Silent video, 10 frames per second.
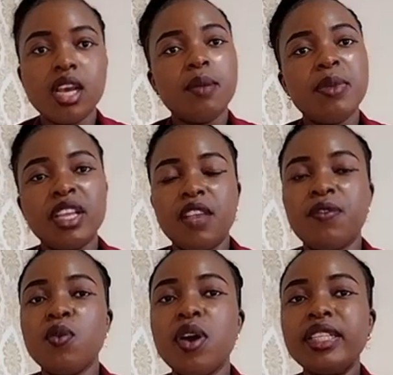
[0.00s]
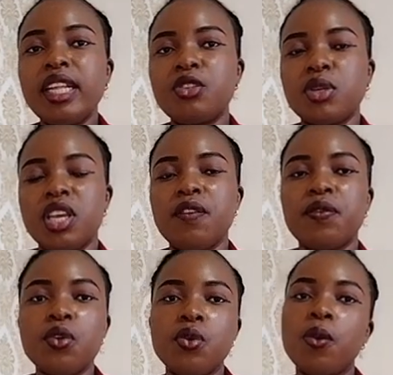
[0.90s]
But if you want that, it should give
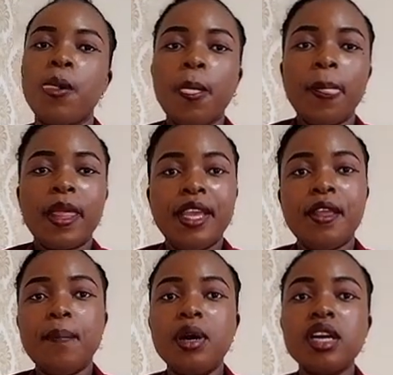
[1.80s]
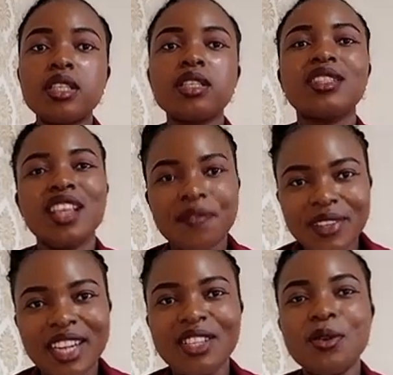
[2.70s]
you in a month,
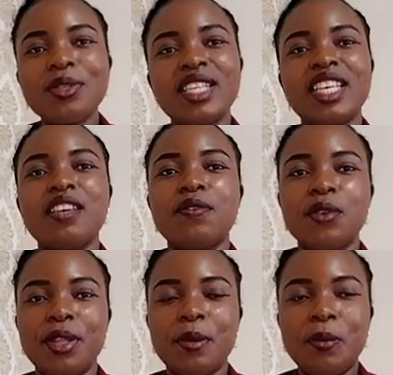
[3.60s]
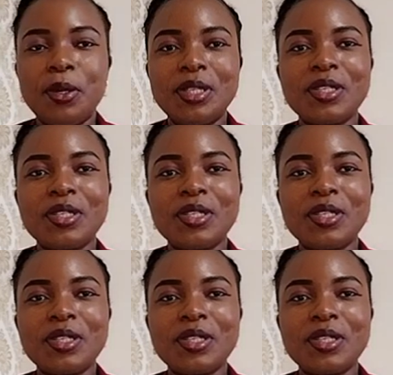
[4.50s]
definitely they will still give you in a month.